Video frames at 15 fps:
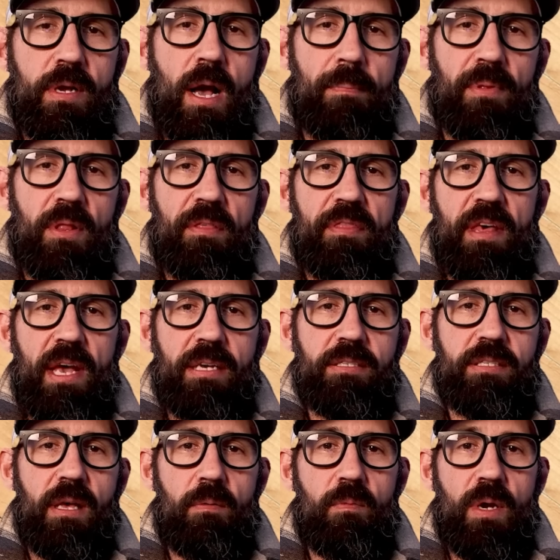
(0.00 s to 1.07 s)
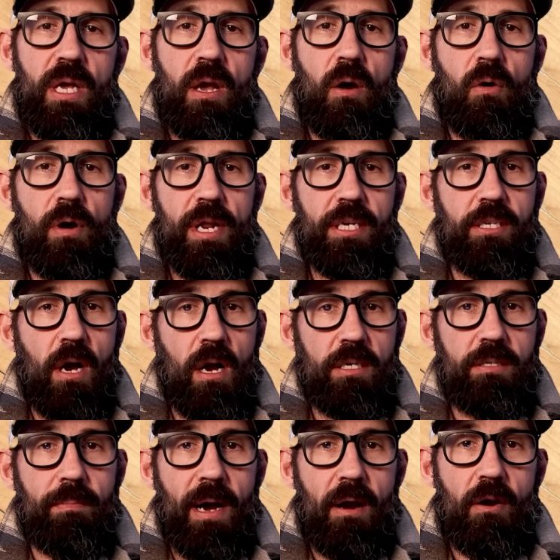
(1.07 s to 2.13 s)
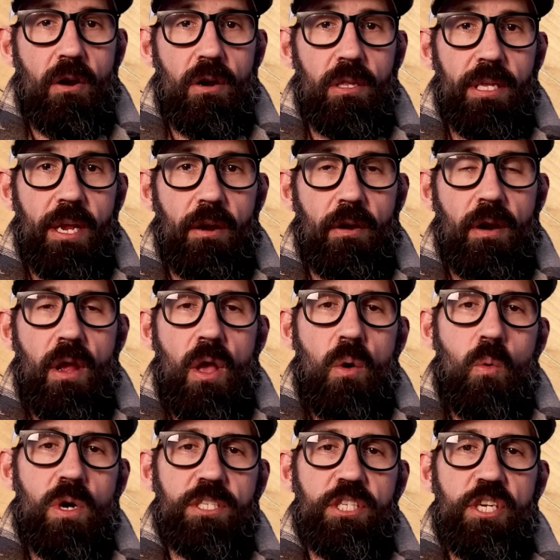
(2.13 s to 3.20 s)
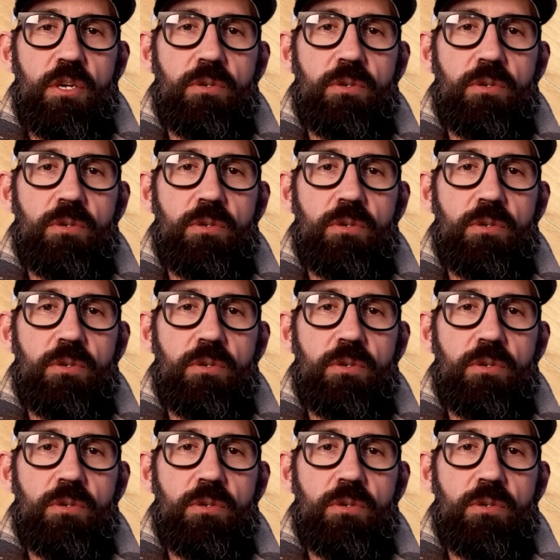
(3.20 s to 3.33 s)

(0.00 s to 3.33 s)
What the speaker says: A couple of things that we already talked about earlier was